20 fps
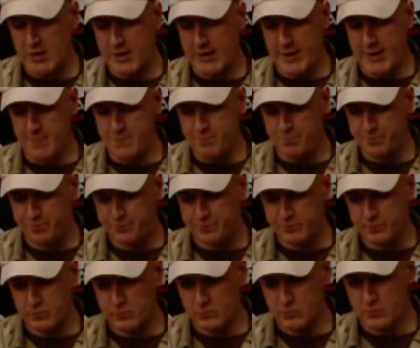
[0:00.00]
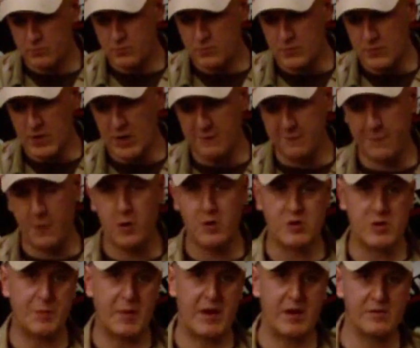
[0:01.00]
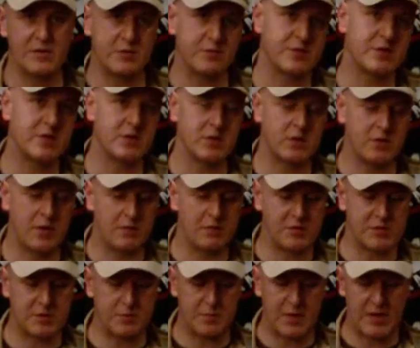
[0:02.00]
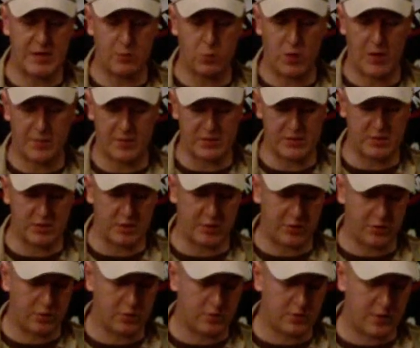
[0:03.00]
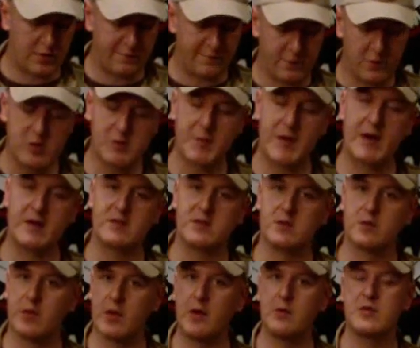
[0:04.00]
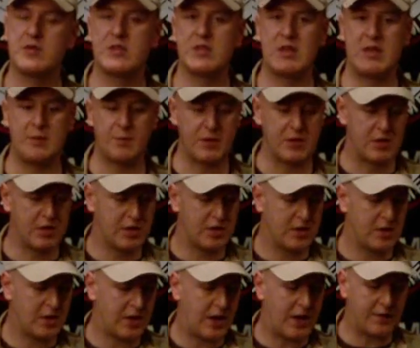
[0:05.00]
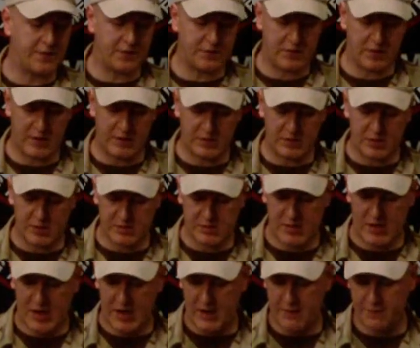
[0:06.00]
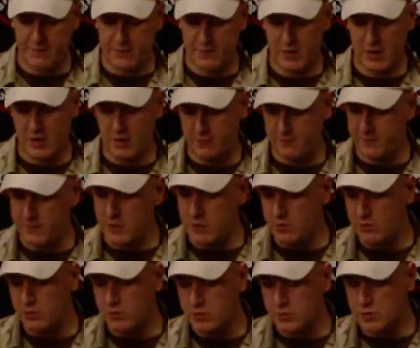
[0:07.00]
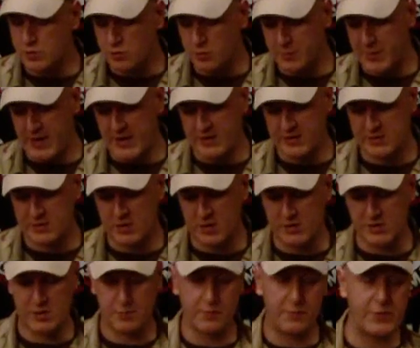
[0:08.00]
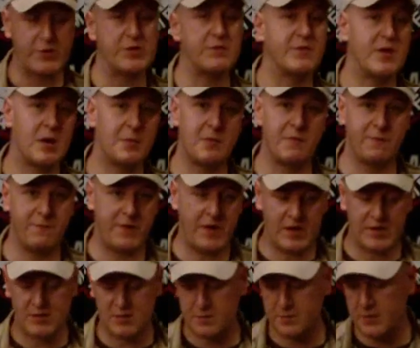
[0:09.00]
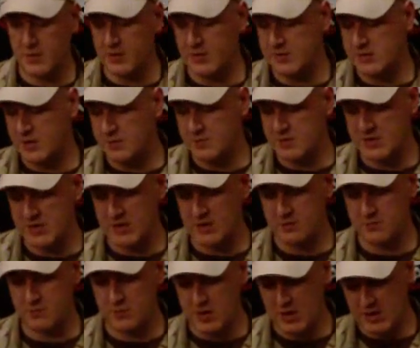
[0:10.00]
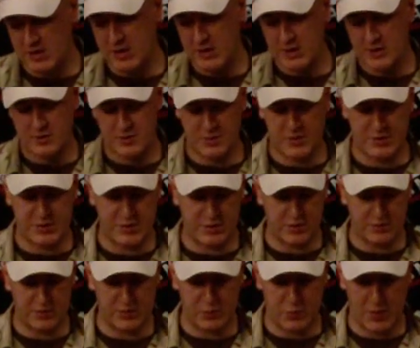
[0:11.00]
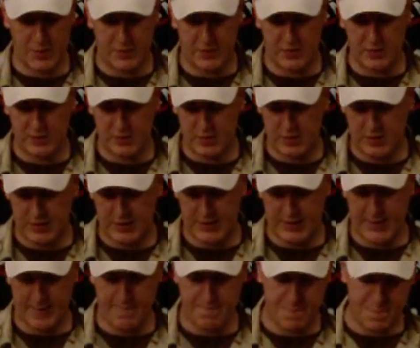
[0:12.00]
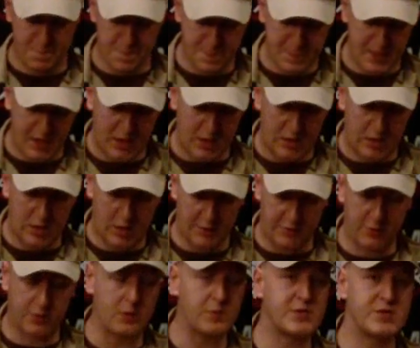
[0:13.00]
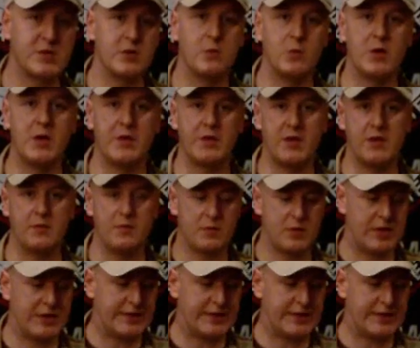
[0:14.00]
At £400 there isn't many weapons, and I thought at £400, although it was steep and it does have a few drawbacks, some of which have now been fixed by the time it's taken to actually do this weapon, I thought it was still worth it.